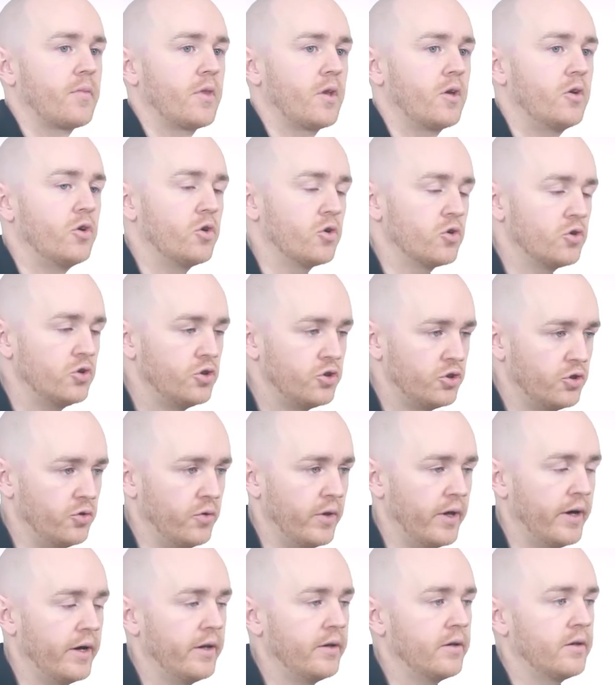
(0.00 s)
you're going to do
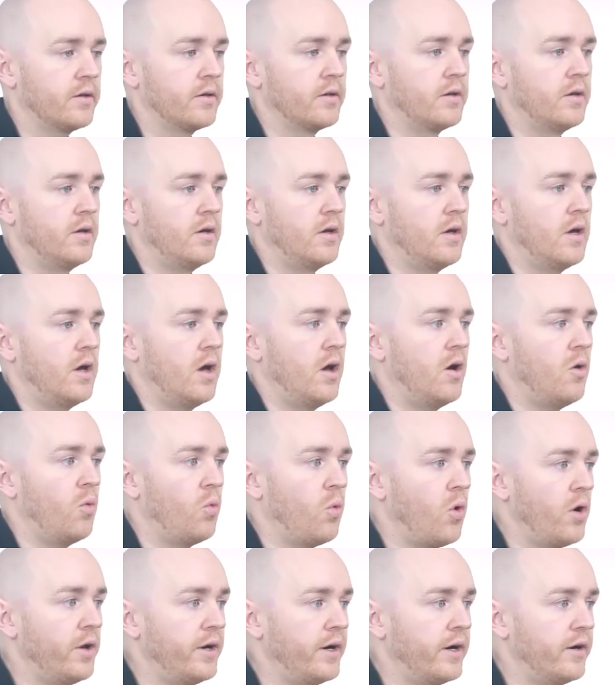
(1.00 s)
that,
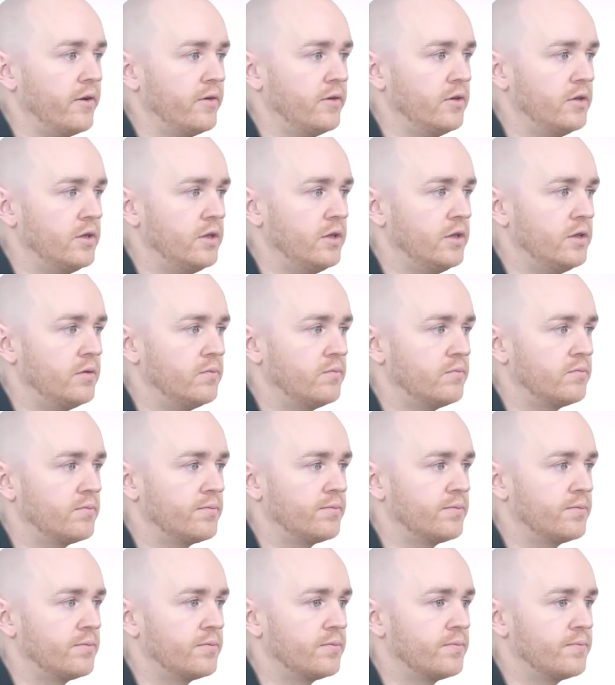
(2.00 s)
what are the
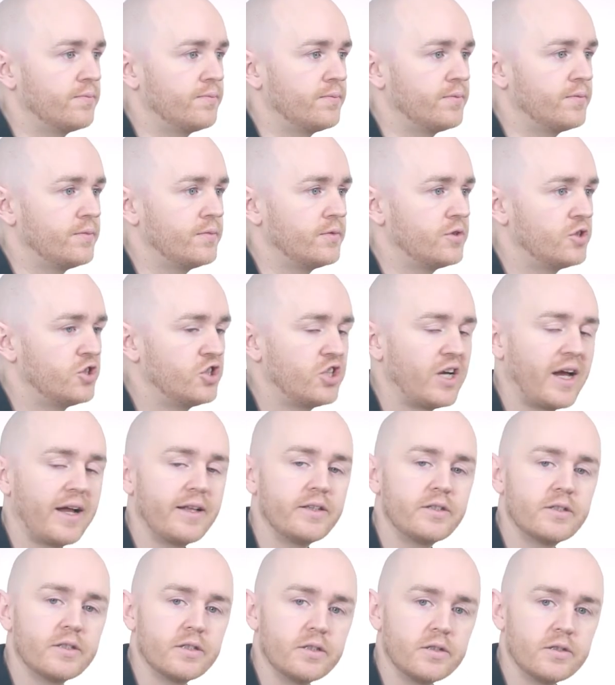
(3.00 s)

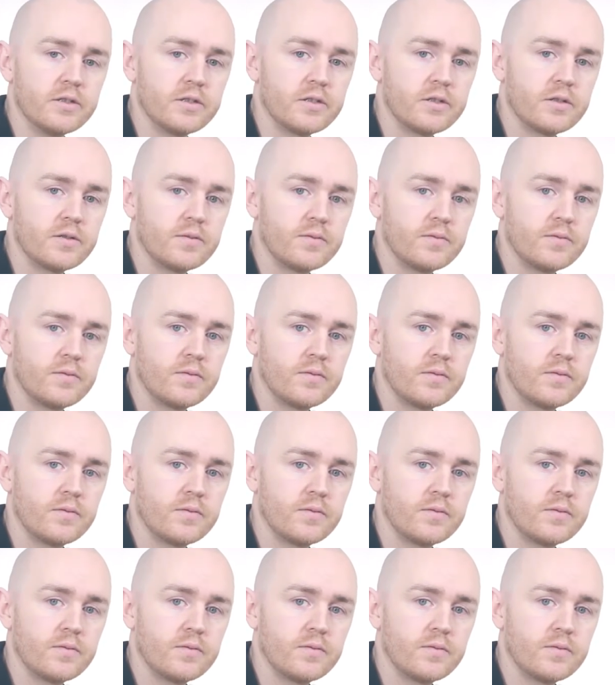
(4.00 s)
chances?